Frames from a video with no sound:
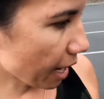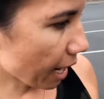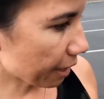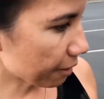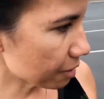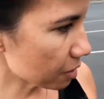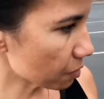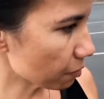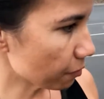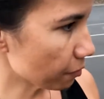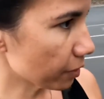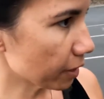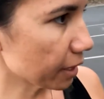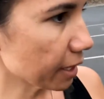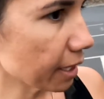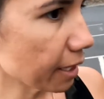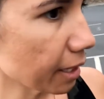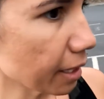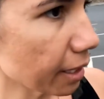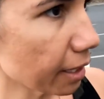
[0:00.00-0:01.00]
and I was
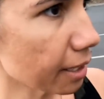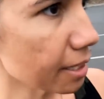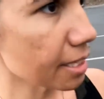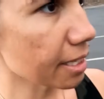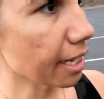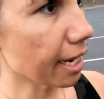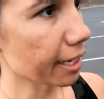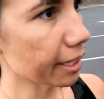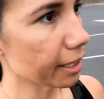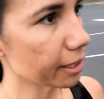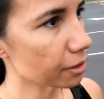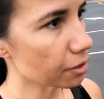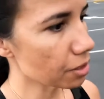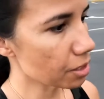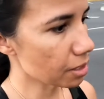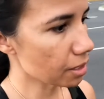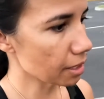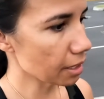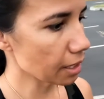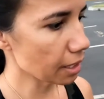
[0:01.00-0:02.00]
really excited to
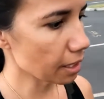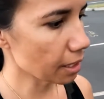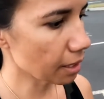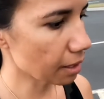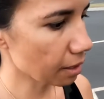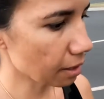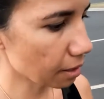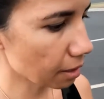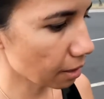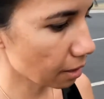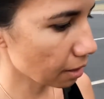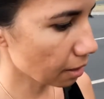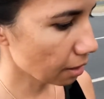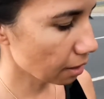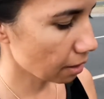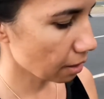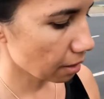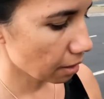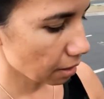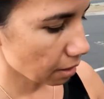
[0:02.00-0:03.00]
see,
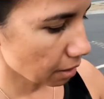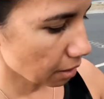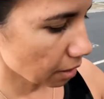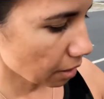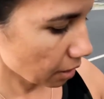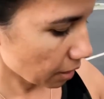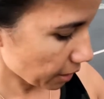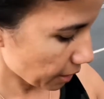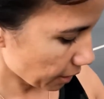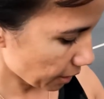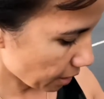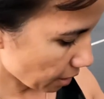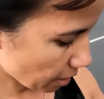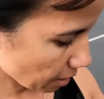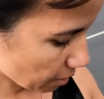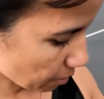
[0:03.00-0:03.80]
like,